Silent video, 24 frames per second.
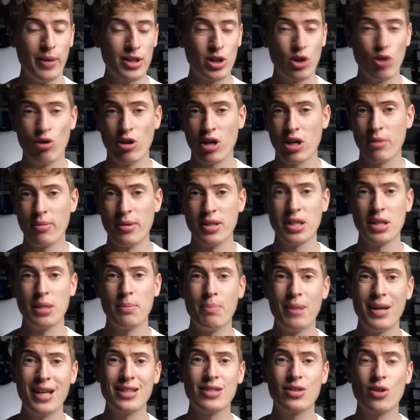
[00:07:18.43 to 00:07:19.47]
I don't recommend
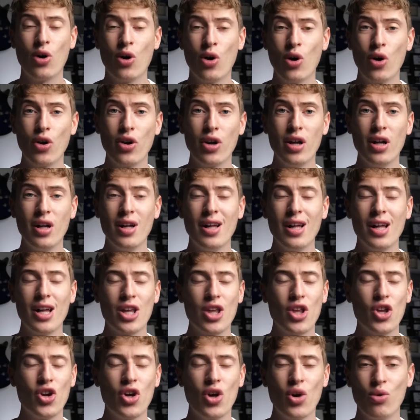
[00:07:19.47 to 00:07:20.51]
it. Based on
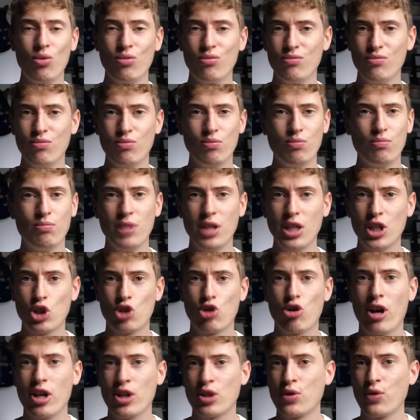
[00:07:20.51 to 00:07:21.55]
you know me
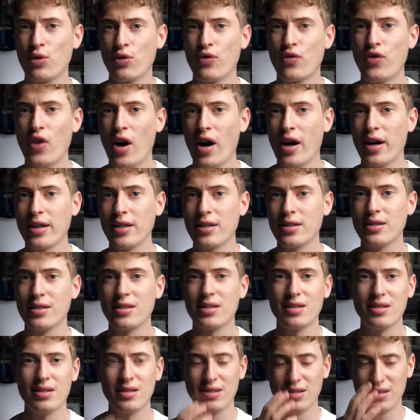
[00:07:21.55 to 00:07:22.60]
trying to
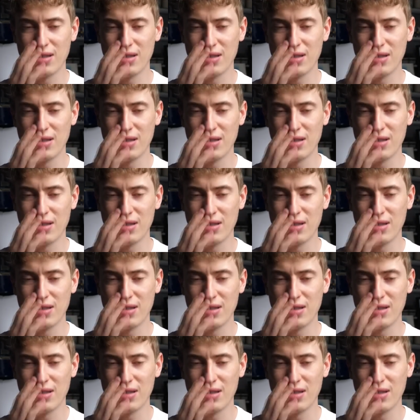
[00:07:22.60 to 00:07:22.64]
find